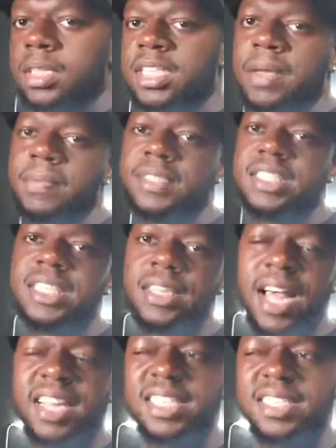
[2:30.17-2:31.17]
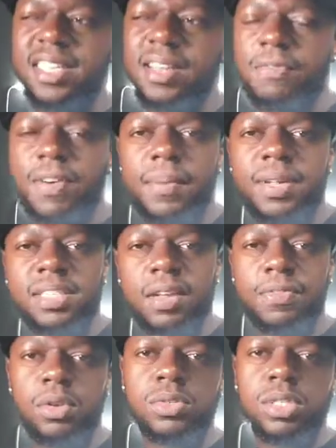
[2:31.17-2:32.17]
find
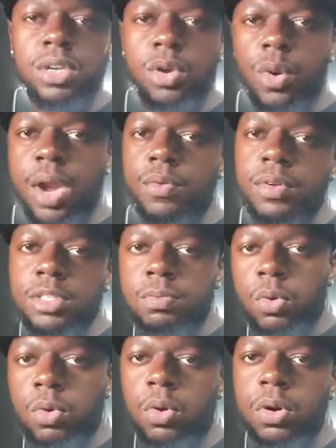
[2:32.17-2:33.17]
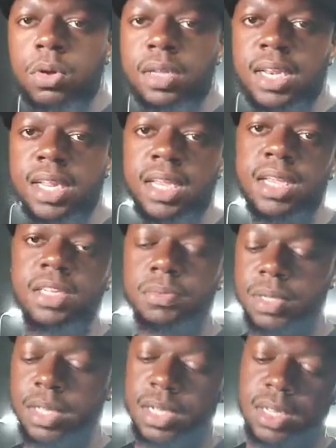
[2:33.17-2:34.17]
myself using the gray ones more than these
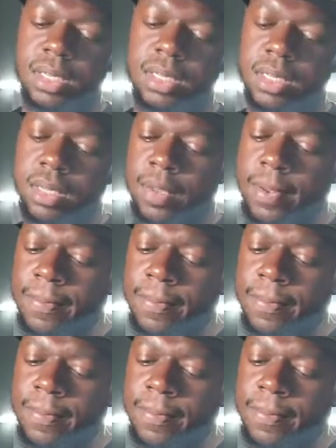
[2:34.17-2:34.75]
because